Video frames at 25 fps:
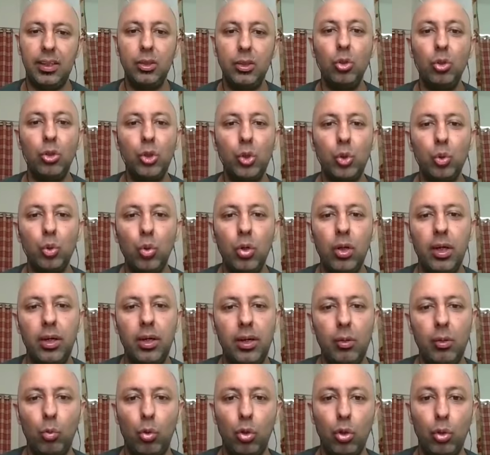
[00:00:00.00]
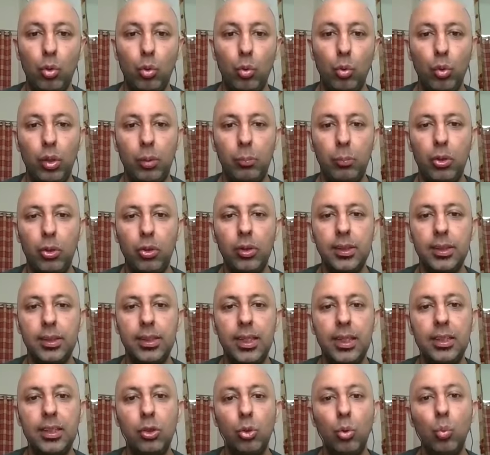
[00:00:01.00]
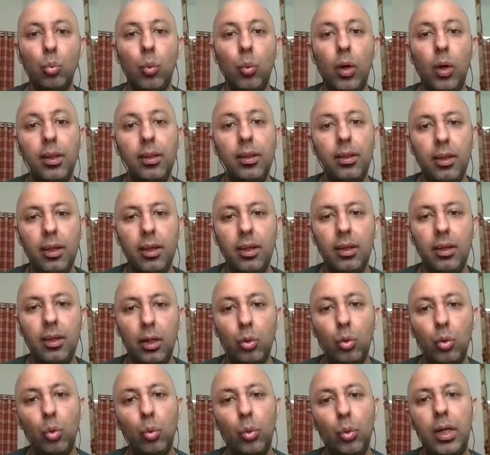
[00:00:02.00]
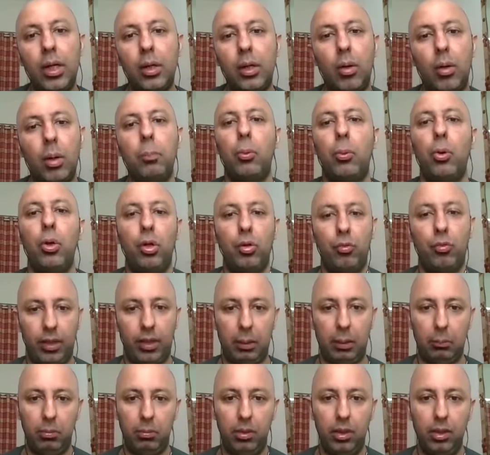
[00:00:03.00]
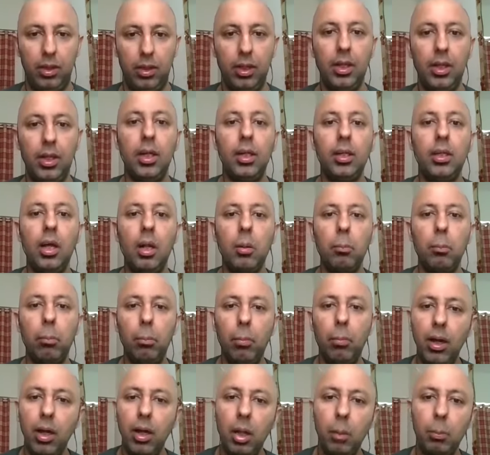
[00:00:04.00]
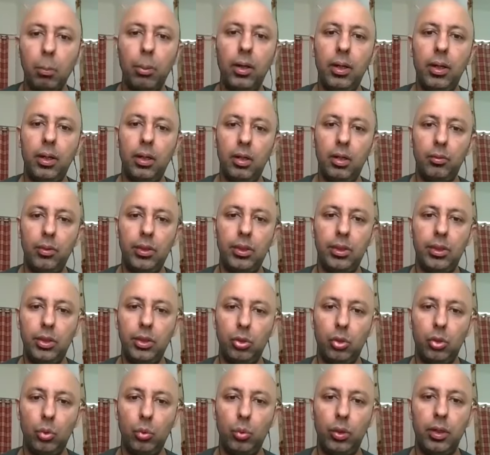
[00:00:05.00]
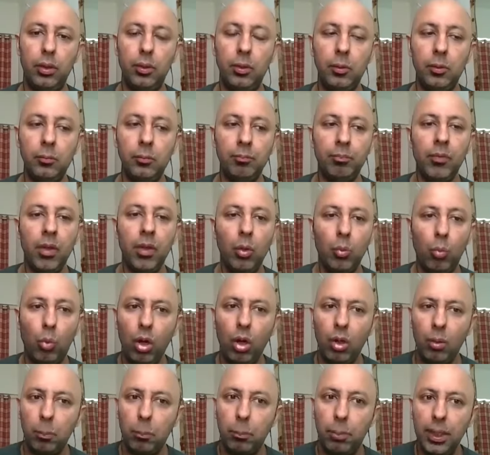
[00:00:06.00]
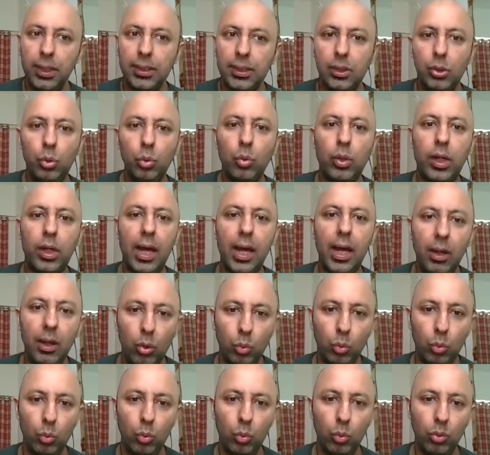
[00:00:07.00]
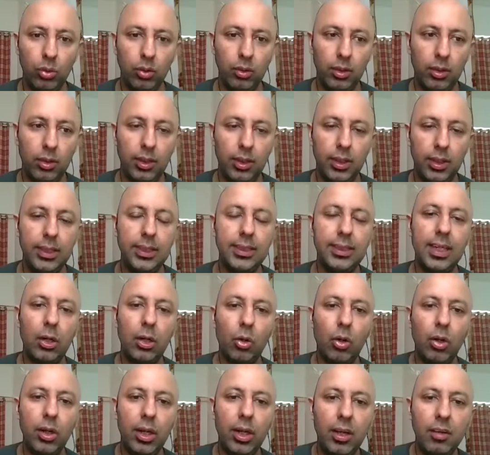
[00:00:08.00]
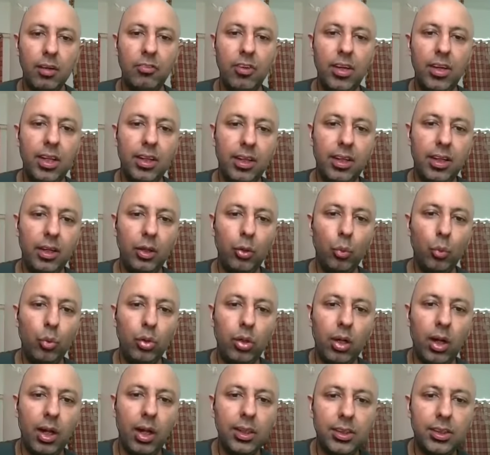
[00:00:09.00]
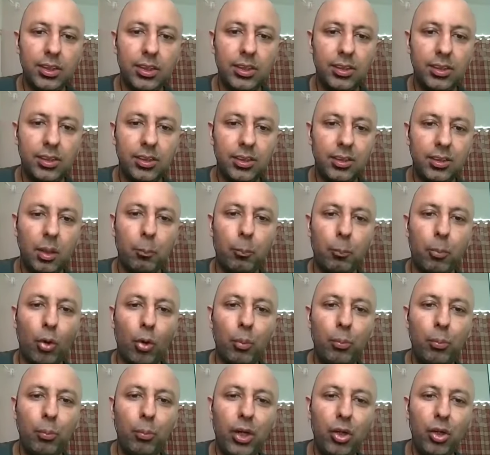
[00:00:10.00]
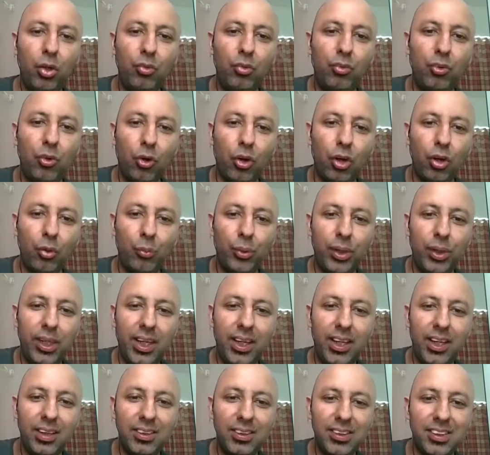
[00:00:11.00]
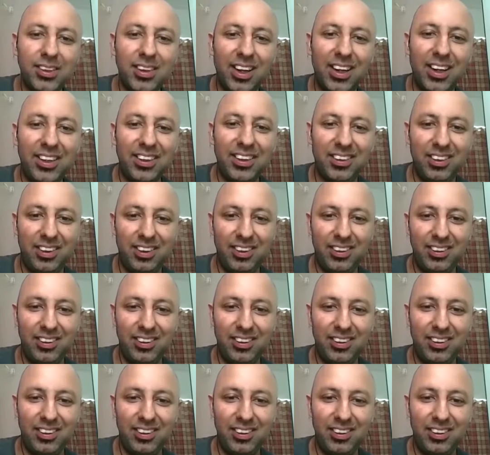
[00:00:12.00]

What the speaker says: no surety in what you're doing, because there is no one thing that you're doing at one point of time. There are multiple interventions you're doing. What best you can do is that on everything you nudge the probability of your winning slightly,